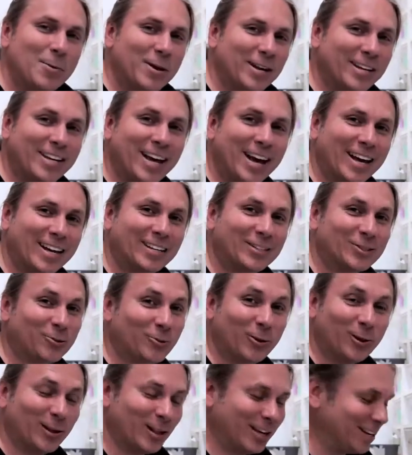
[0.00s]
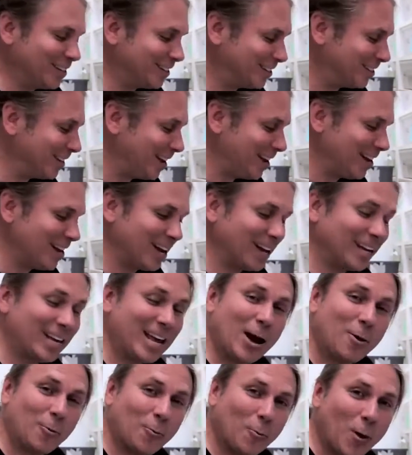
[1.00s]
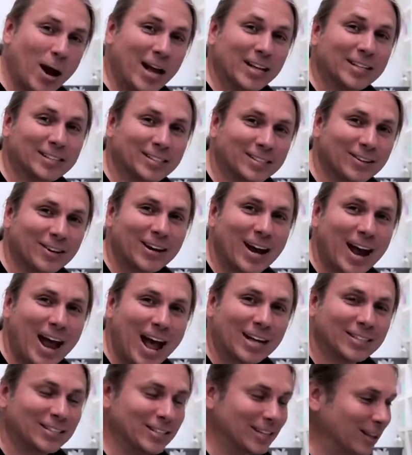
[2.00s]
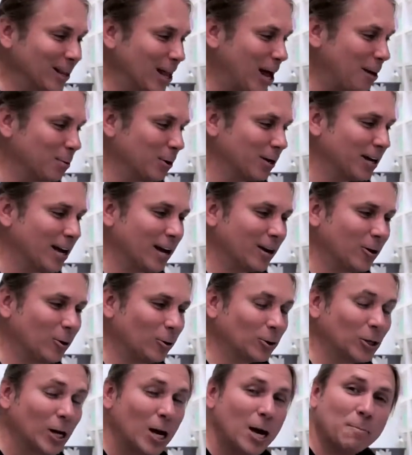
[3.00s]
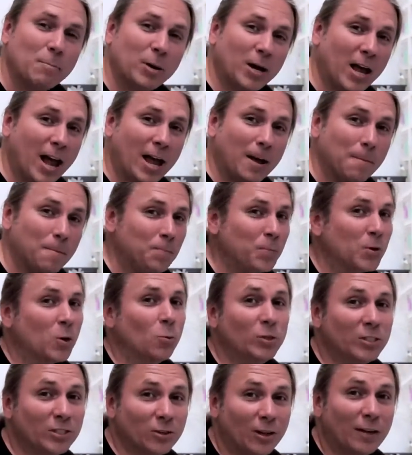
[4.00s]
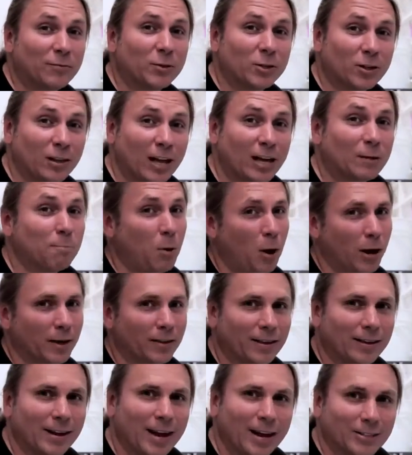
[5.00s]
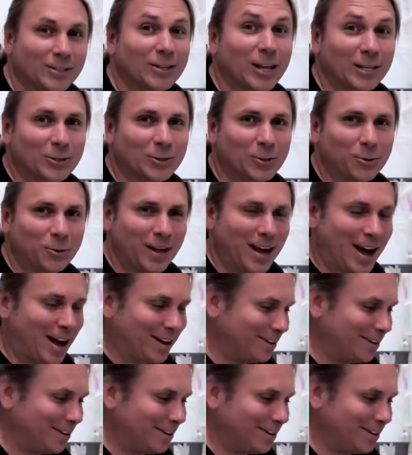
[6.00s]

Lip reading: Again, it's really exciting. I can't wait to start hatching leopard geckos. But hey, we still have to collect python eggs. Let's do that.